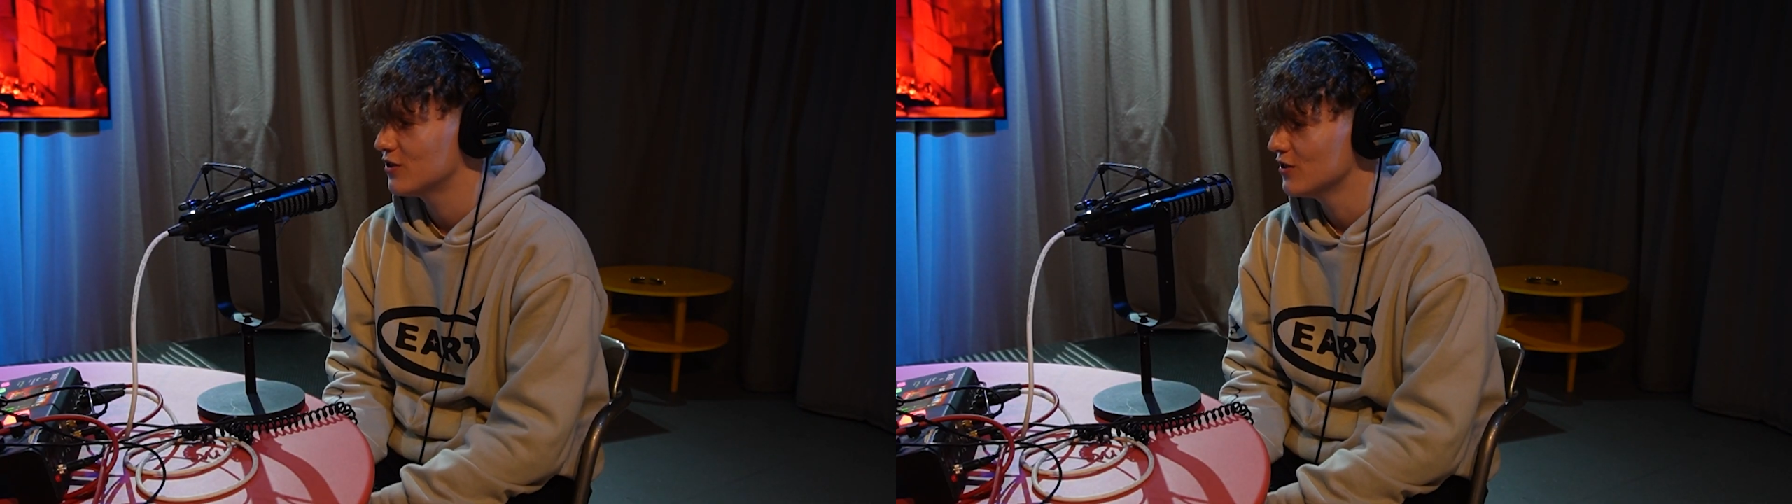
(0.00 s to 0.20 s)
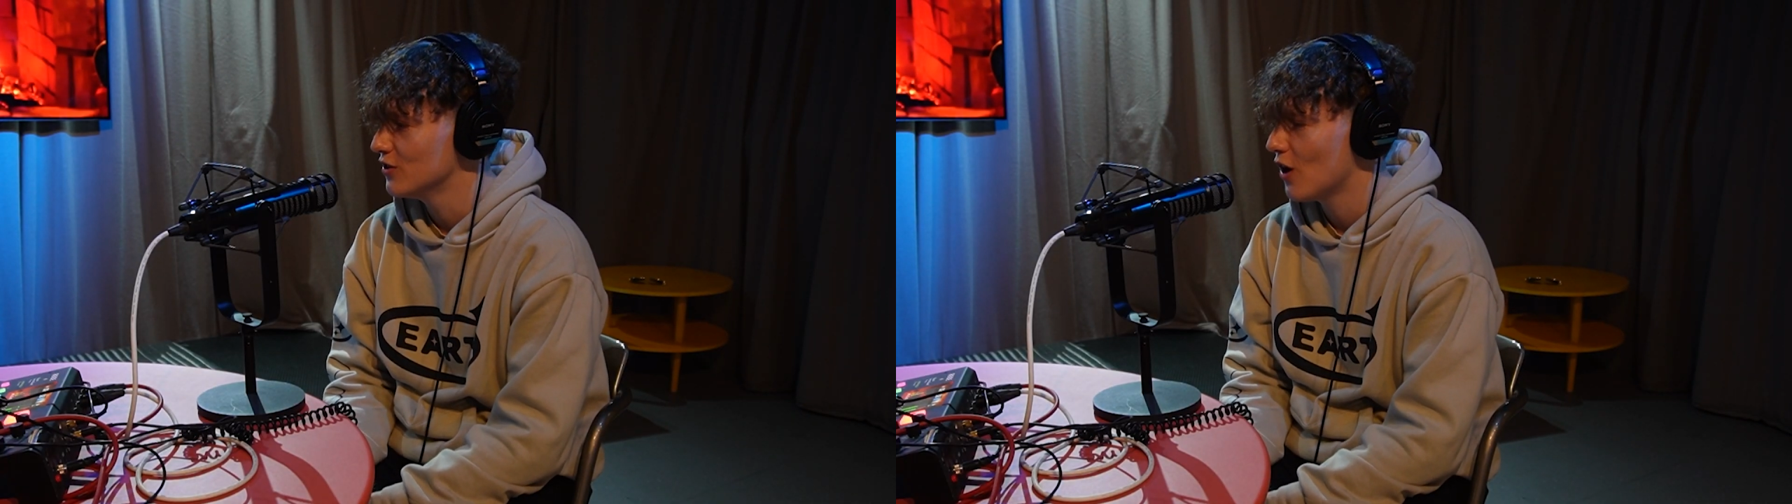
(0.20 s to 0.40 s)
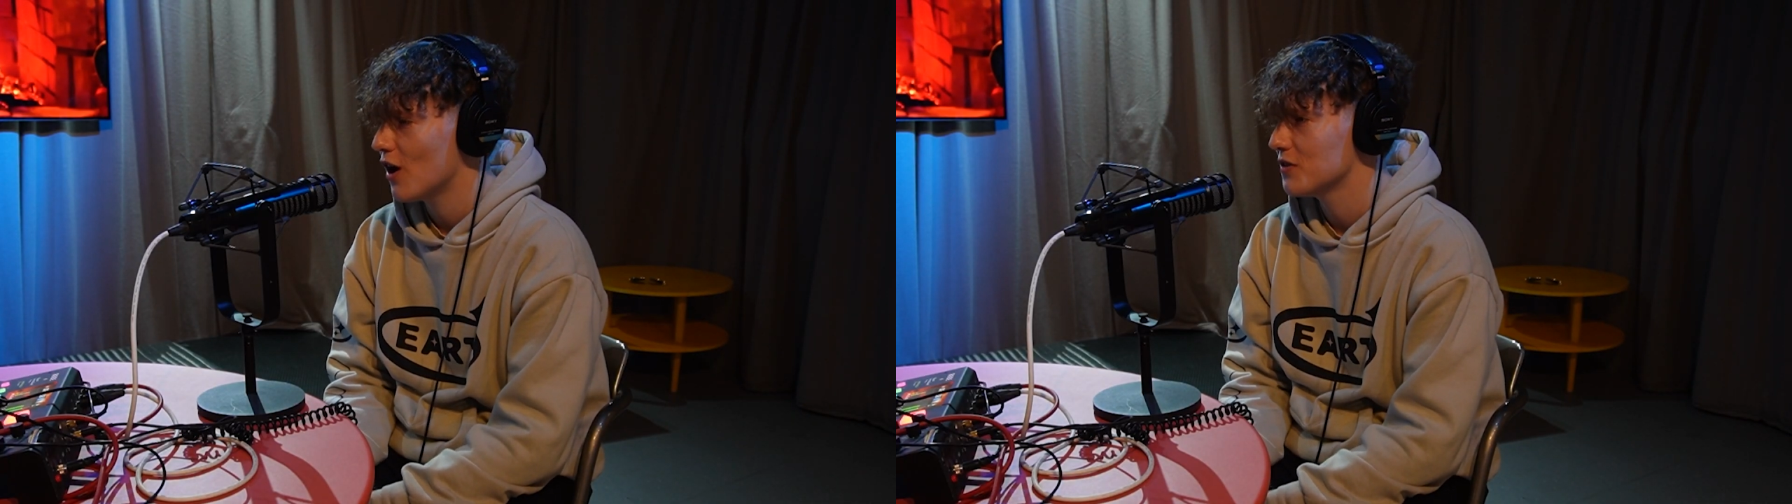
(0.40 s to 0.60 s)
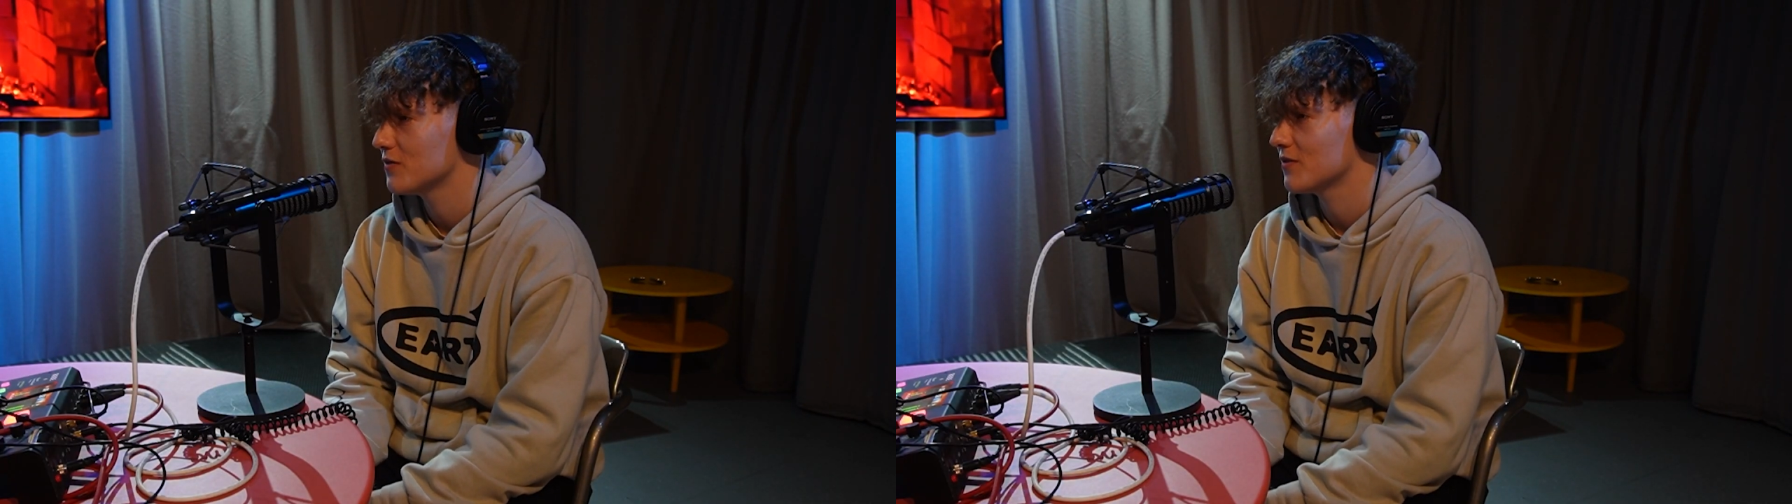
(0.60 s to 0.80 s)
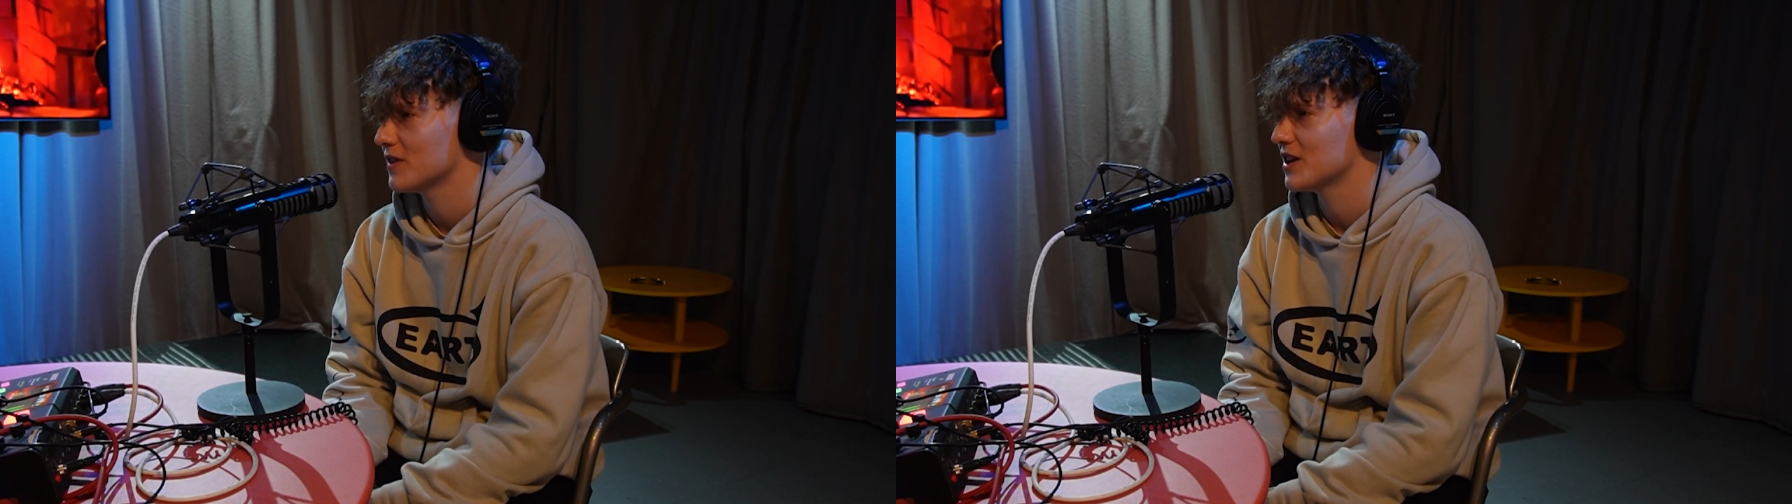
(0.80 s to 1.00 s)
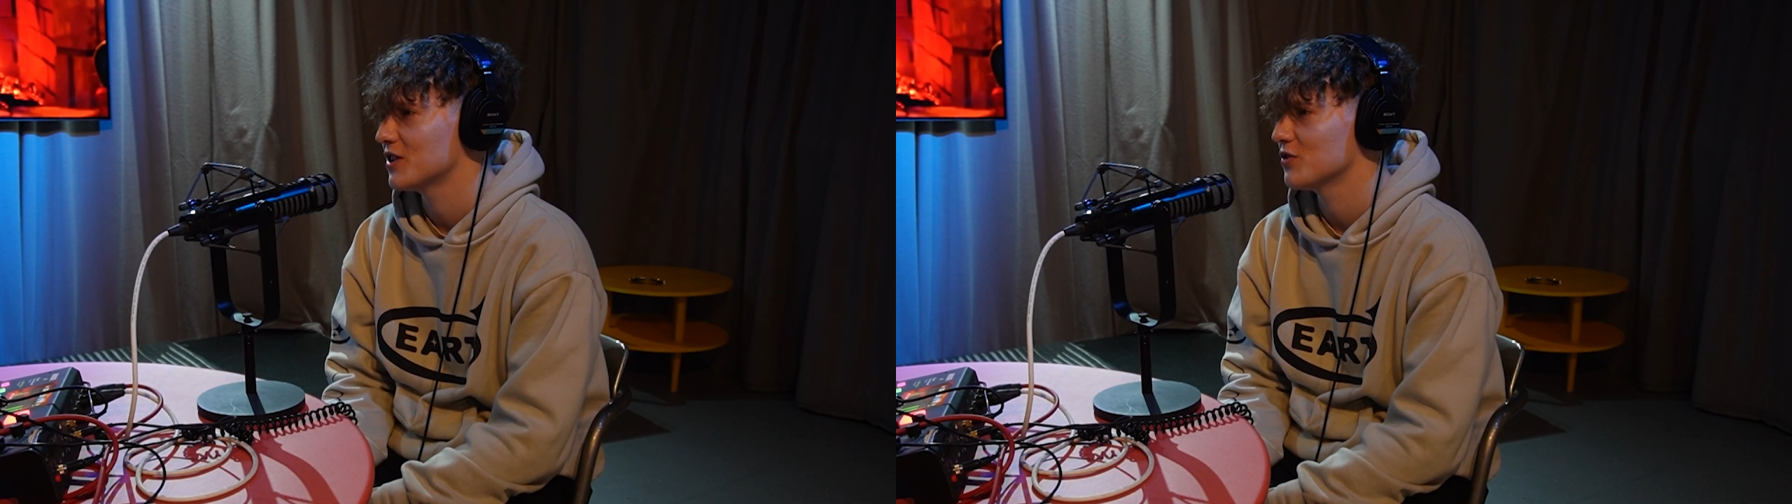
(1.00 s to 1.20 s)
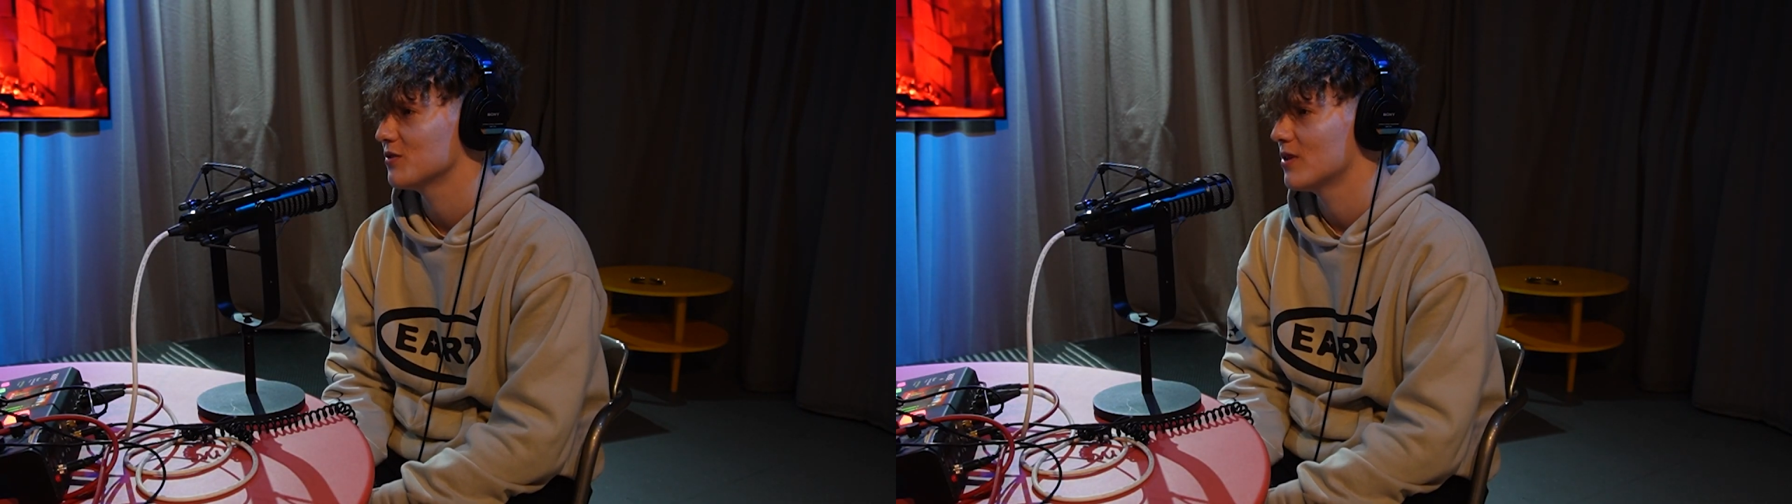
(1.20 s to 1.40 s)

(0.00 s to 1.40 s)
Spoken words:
not overthink it too